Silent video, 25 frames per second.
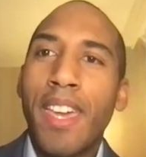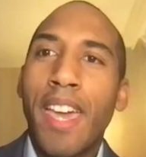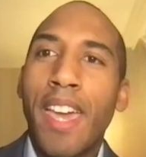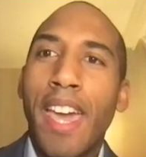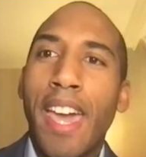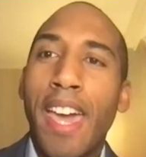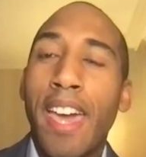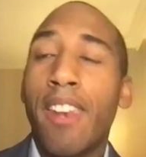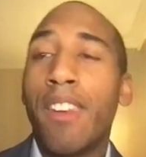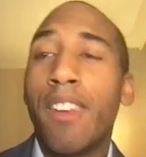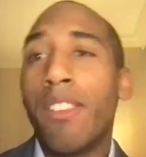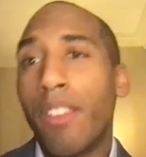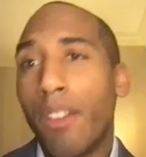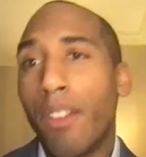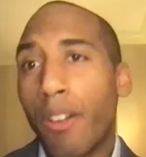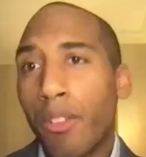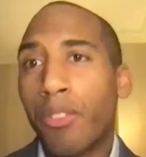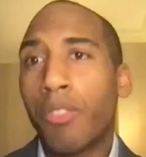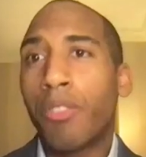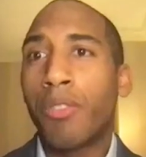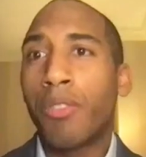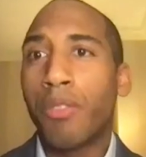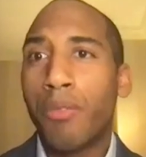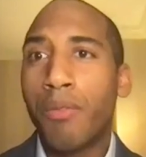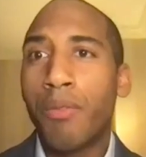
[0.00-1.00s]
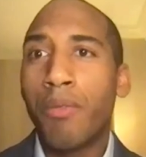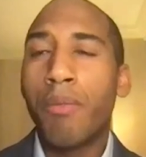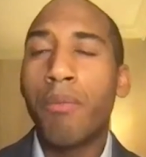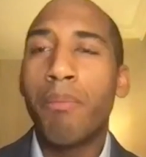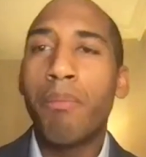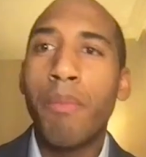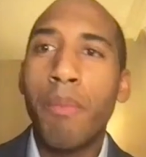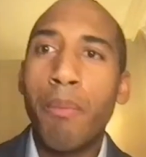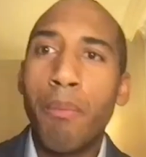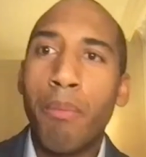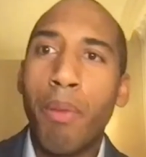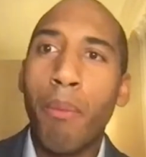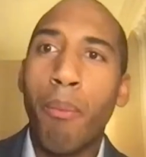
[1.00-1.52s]
and there's
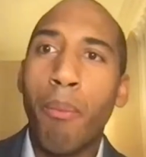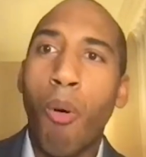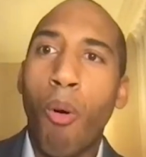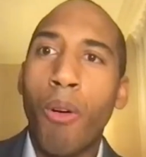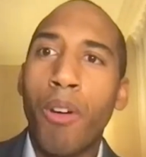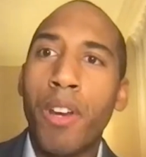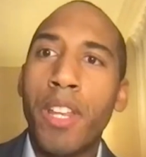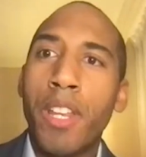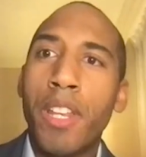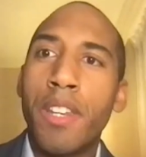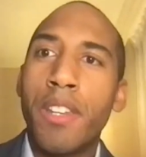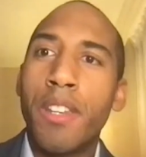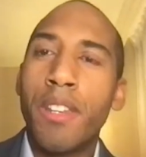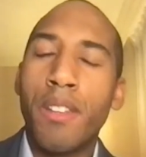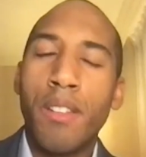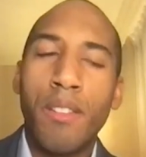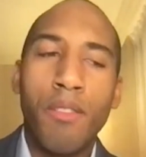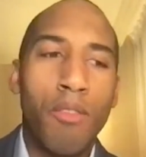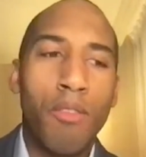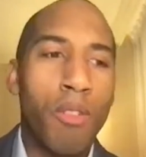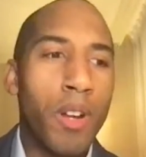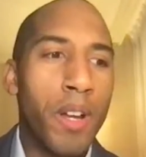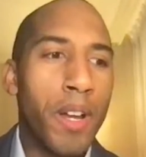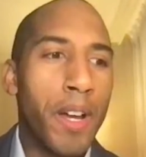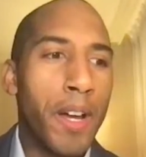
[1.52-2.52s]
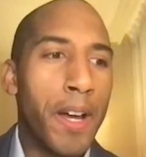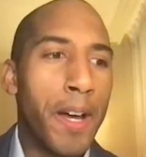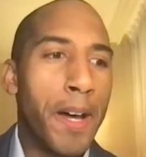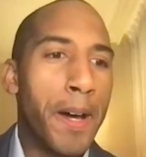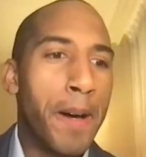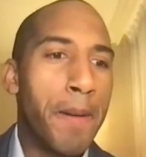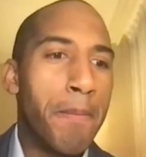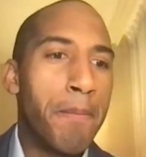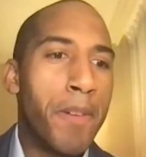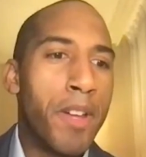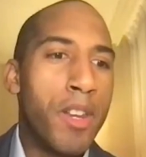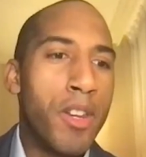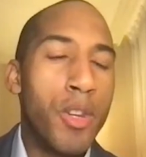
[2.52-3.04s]
purported
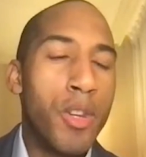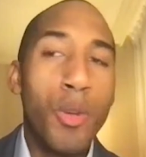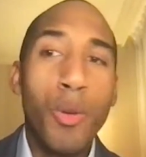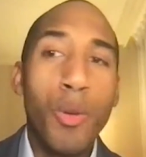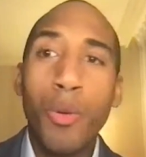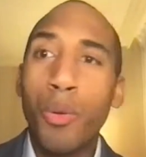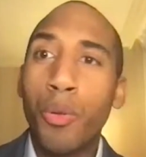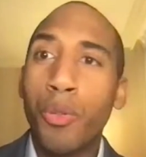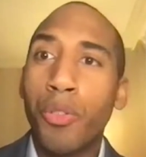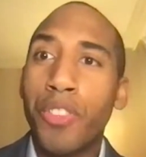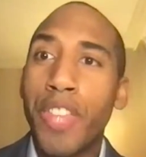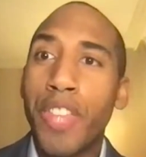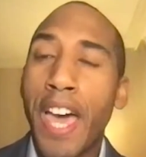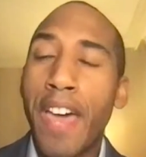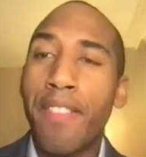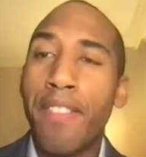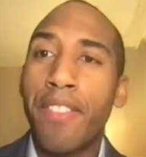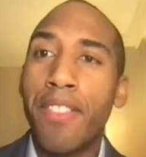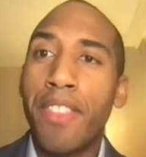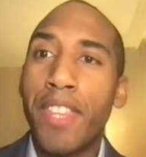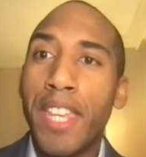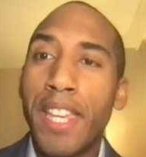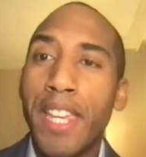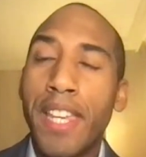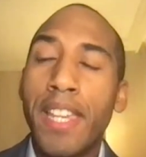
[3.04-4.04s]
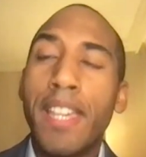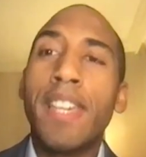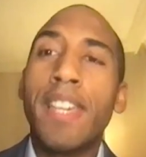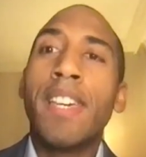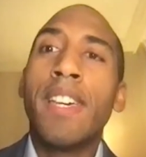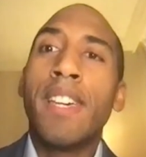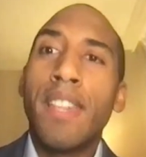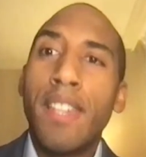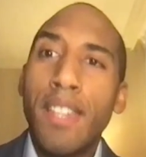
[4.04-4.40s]
um, news that the